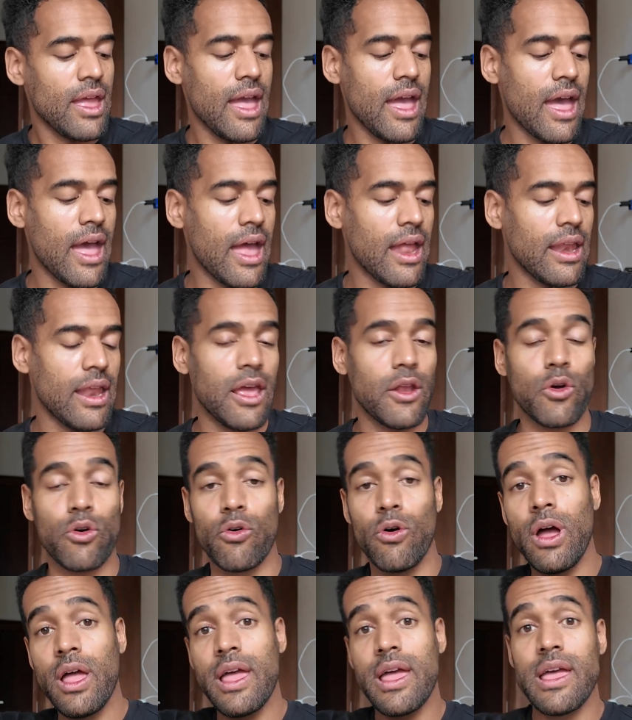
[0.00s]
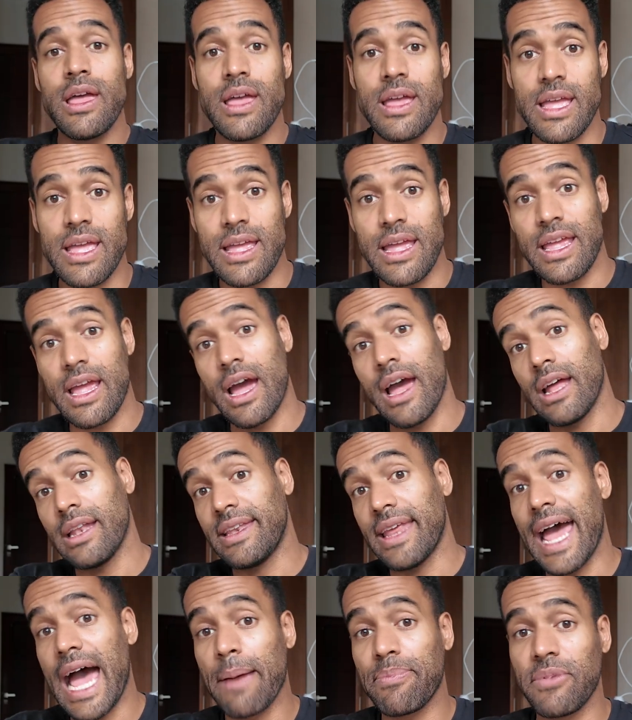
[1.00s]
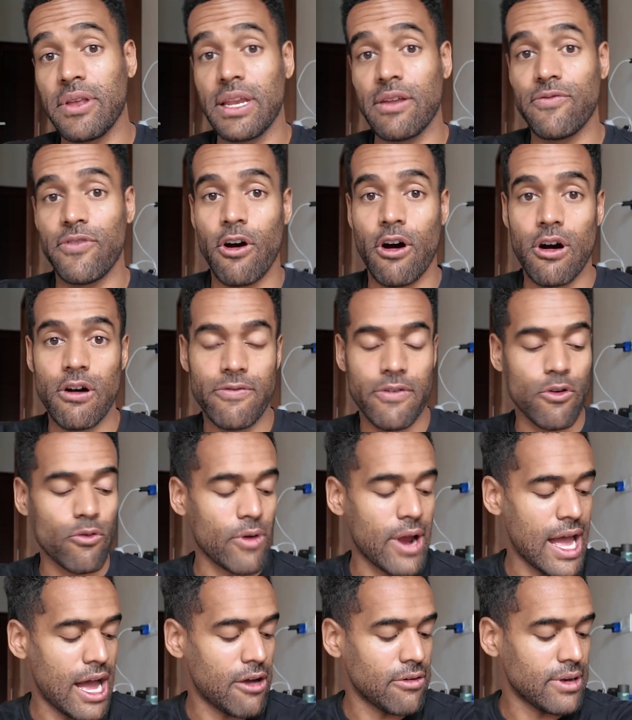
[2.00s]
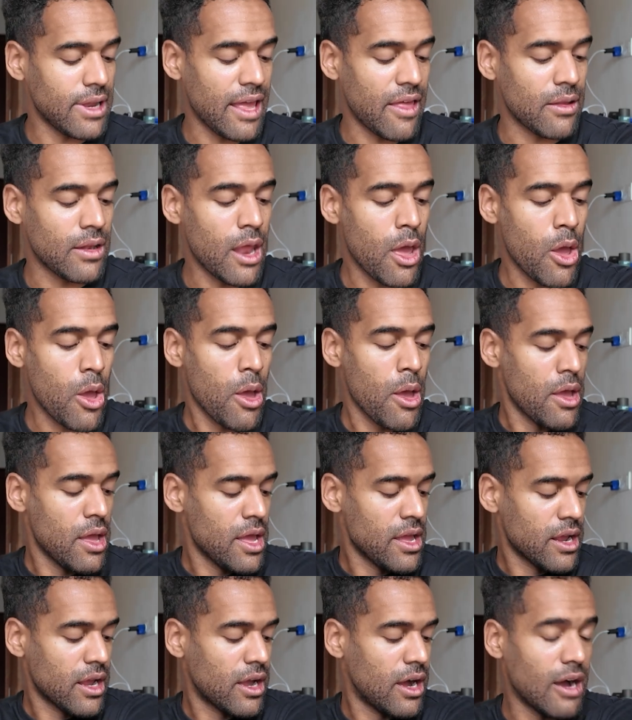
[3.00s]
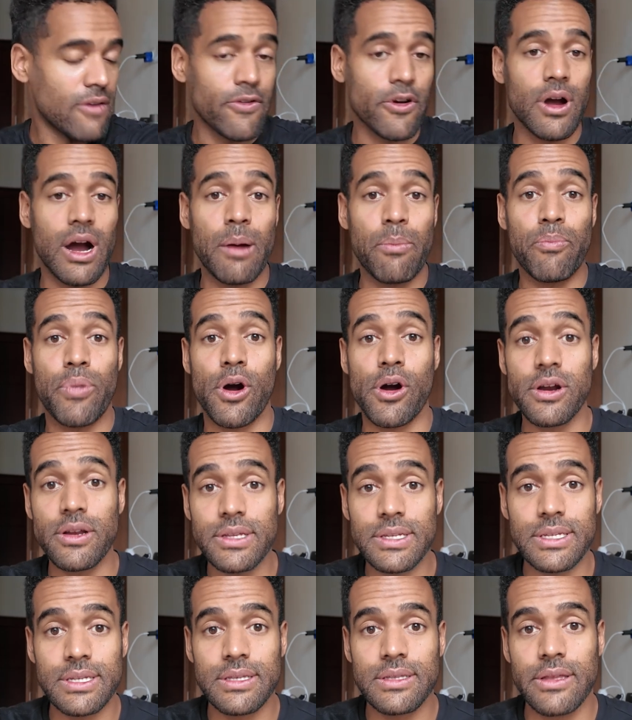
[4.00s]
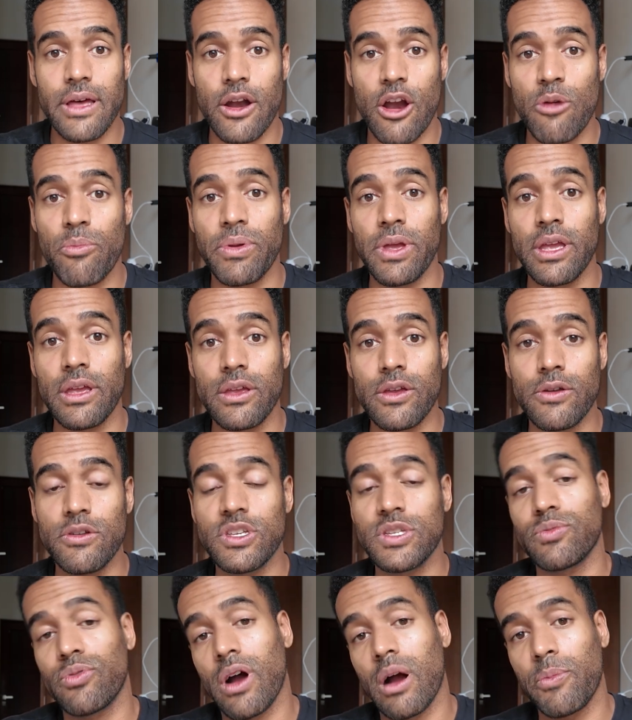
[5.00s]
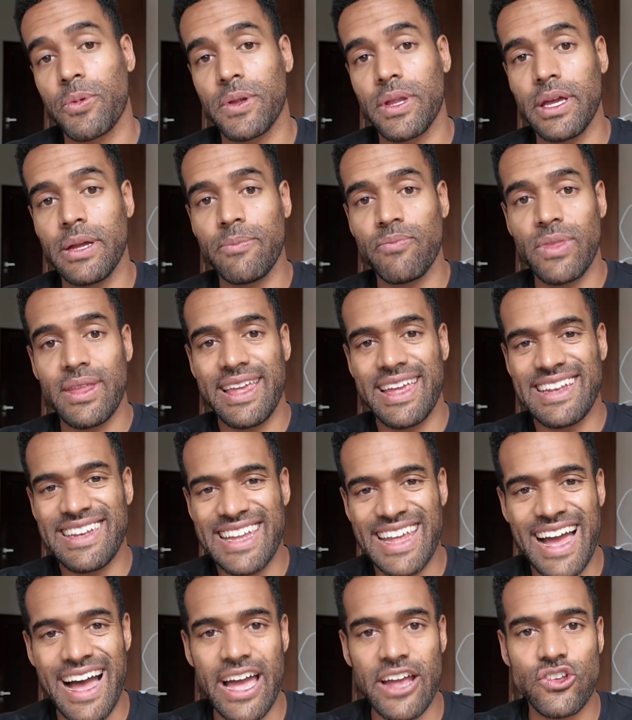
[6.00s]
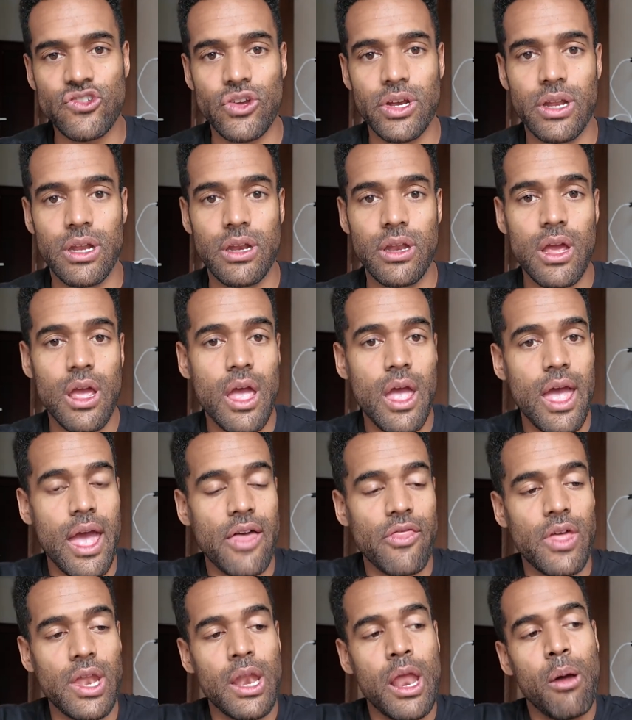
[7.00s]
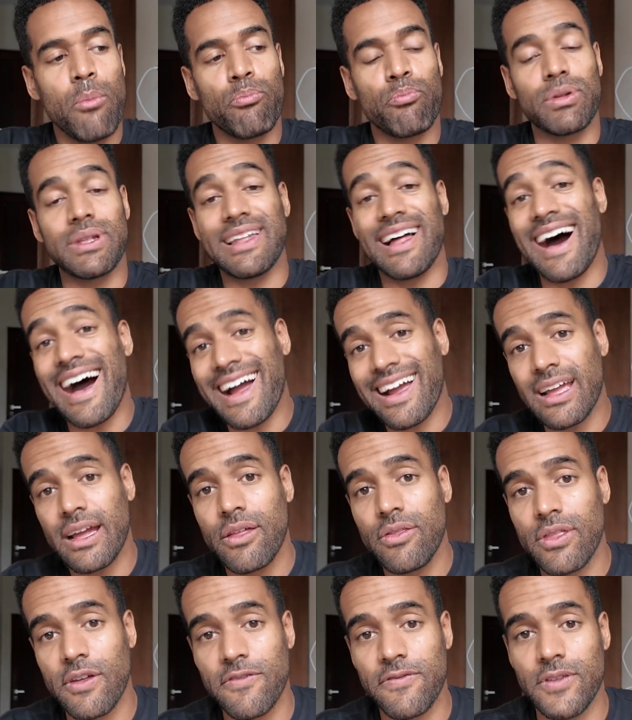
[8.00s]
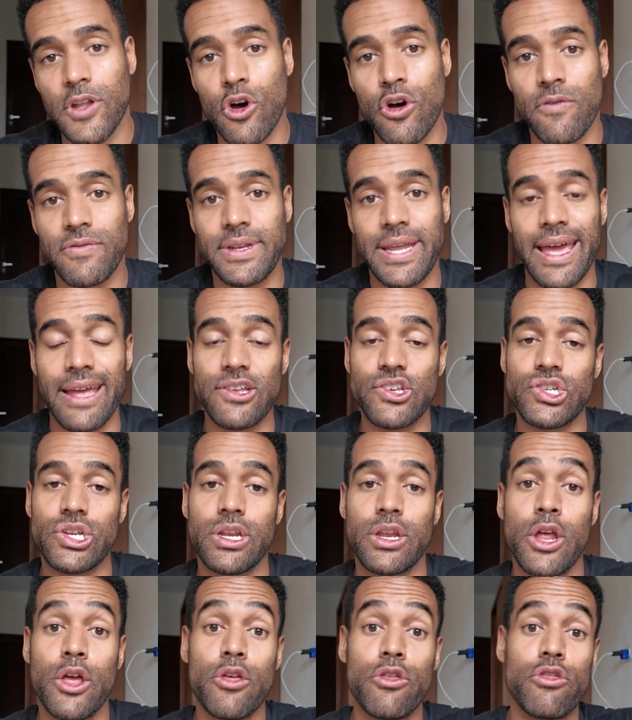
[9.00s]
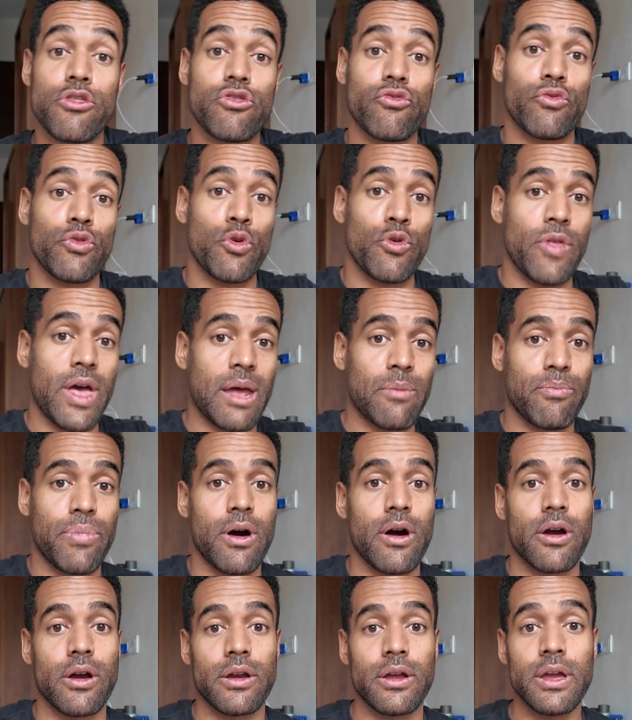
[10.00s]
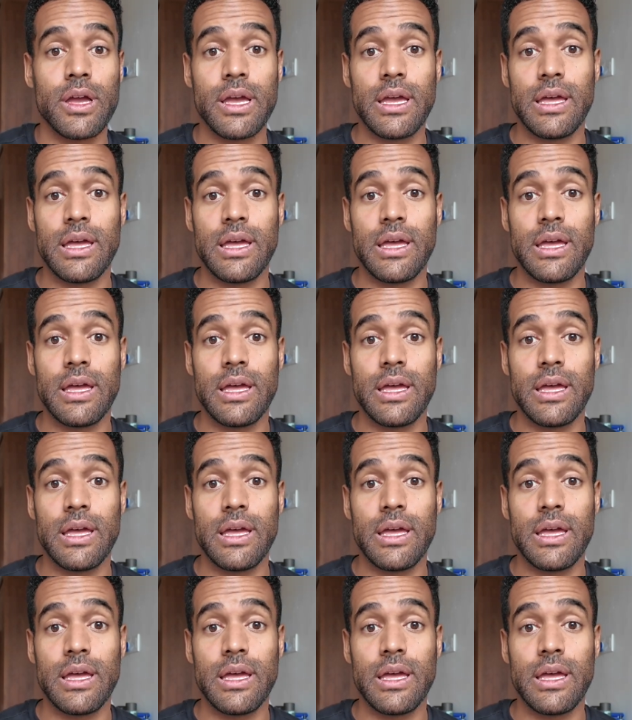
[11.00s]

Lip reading: And it'll adapt and evolve around and cover up parts that aren't being used properly, get dehydrated, and then block the flow of tension through that part.